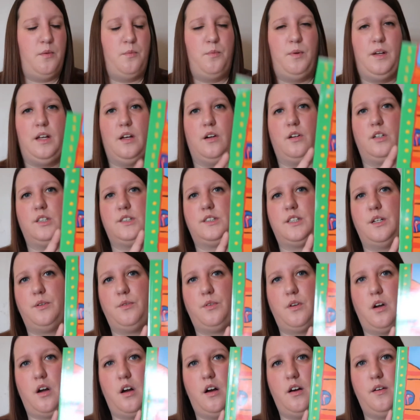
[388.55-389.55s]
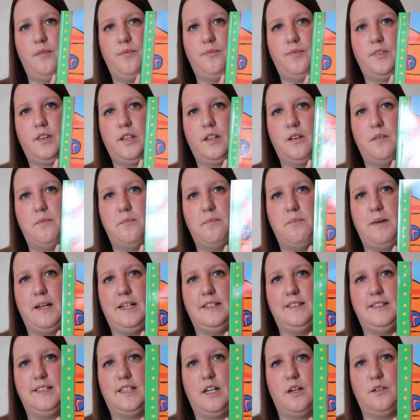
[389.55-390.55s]
we also got
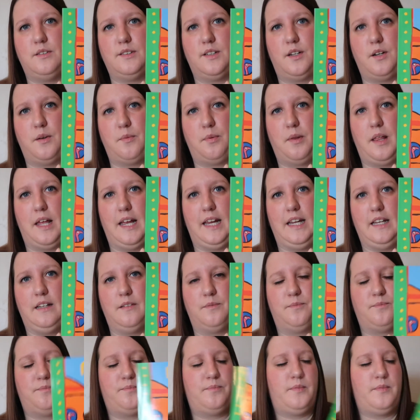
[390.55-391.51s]
Maisie Goes on a Plane.